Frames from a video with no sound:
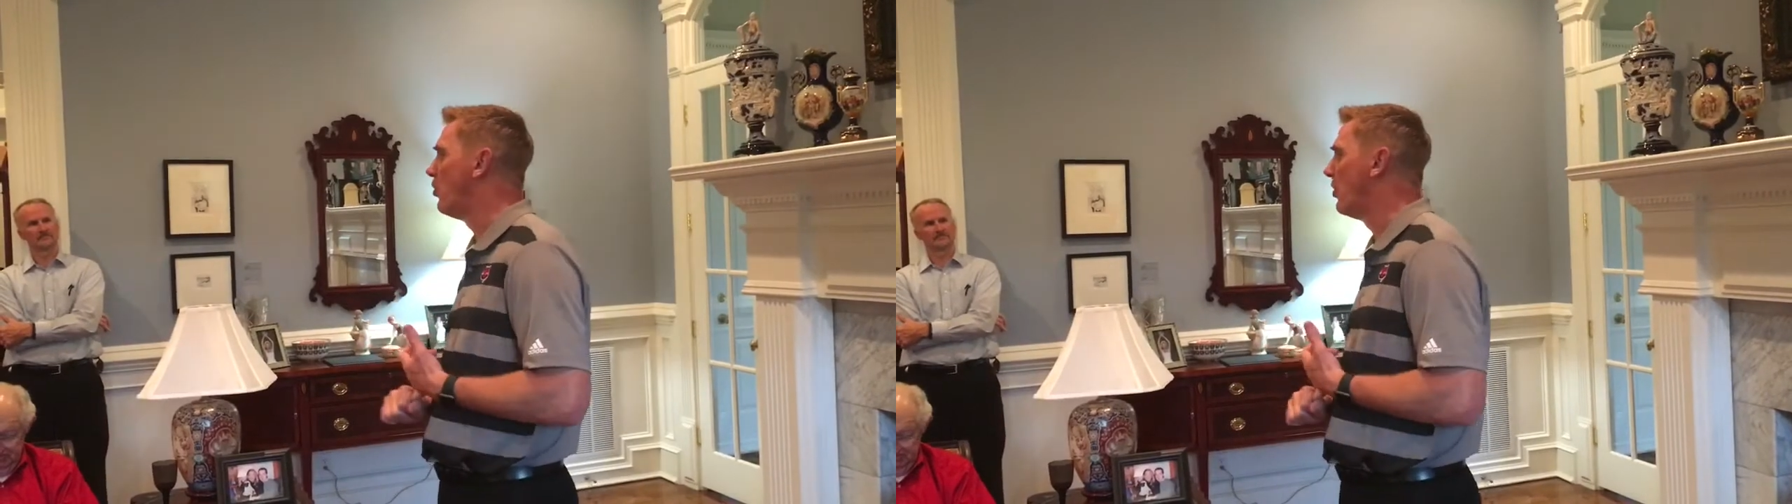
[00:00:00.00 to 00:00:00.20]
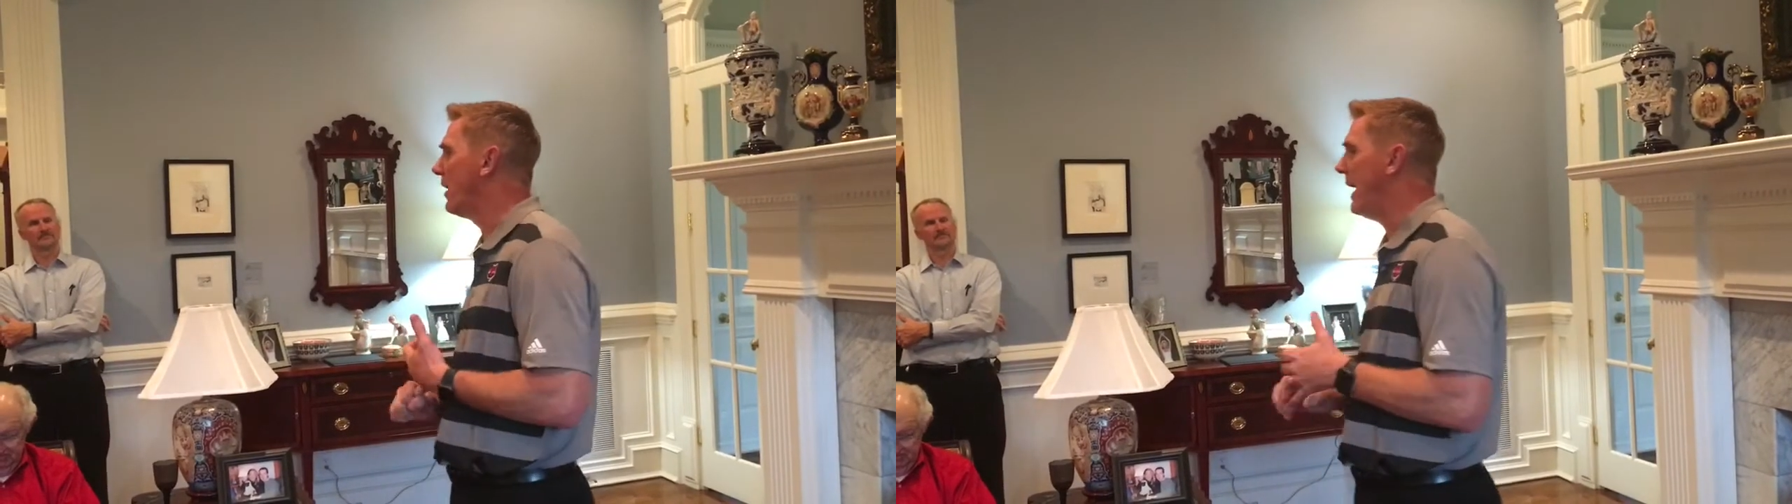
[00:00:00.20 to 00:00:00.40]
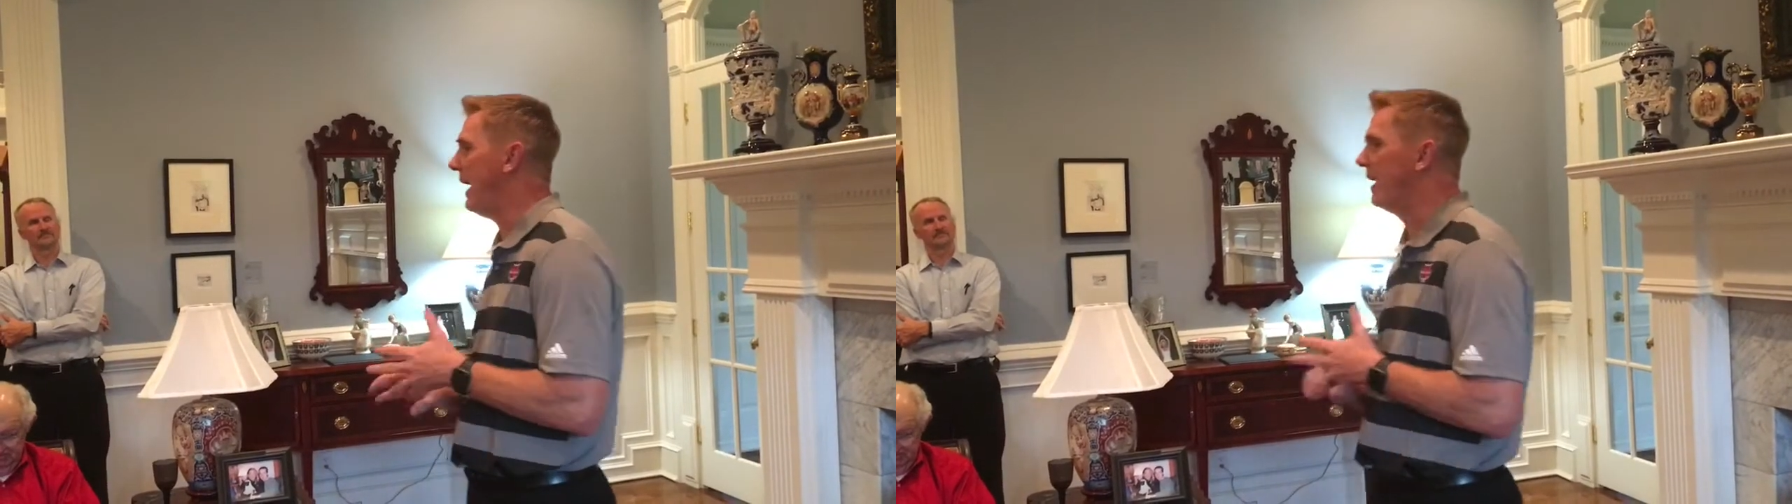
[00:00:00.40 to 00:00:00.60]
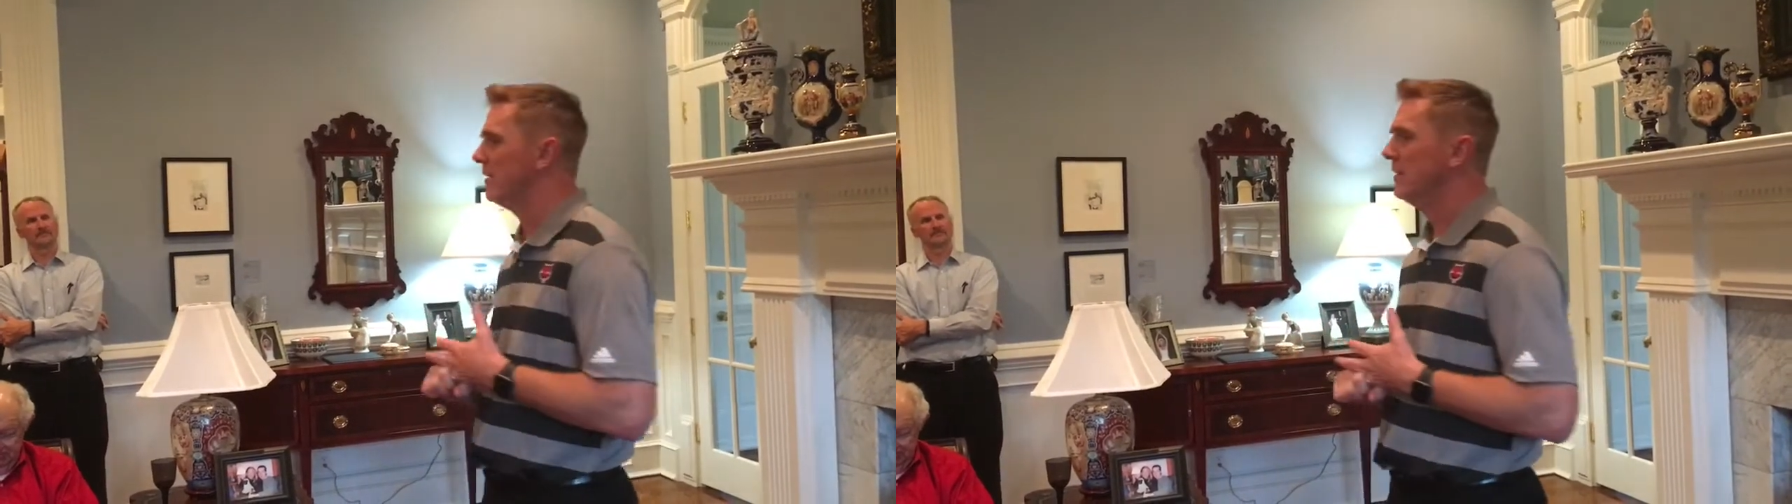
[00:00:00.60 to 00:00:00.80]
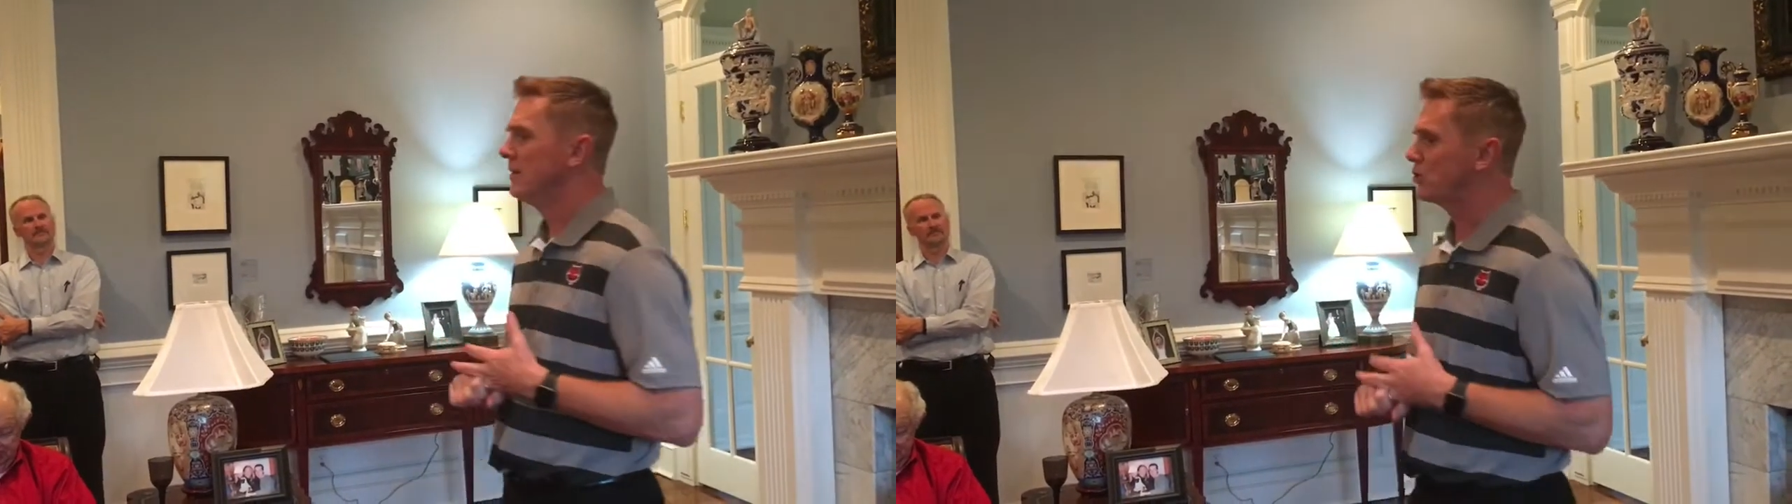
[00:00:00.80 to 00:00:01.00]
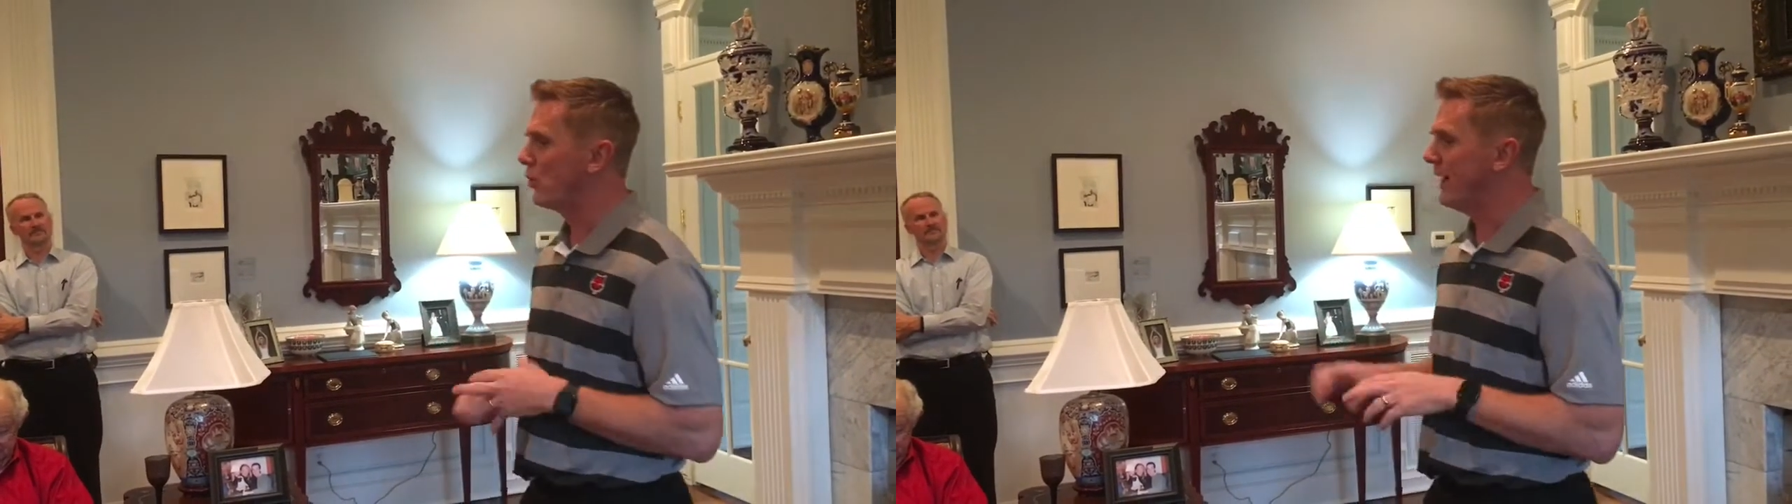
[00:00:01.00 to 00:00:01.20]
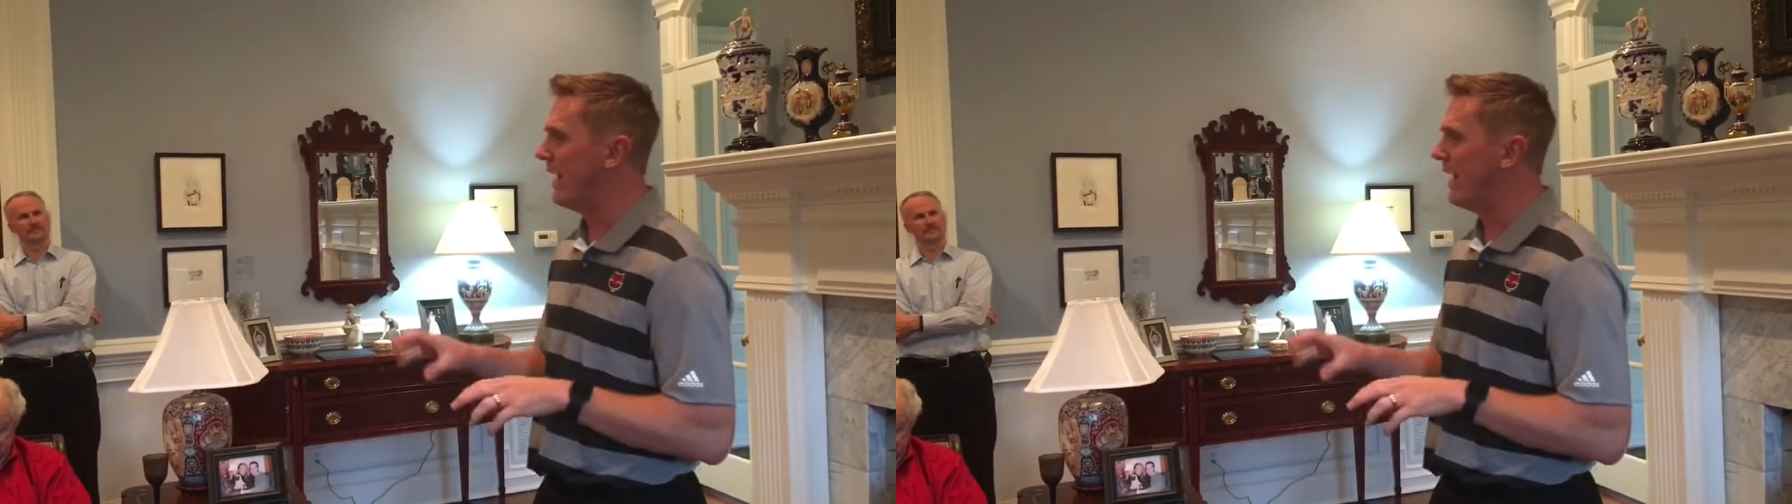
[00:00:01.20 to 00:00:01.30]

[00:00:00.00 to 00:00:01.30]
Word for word: Ford and Troy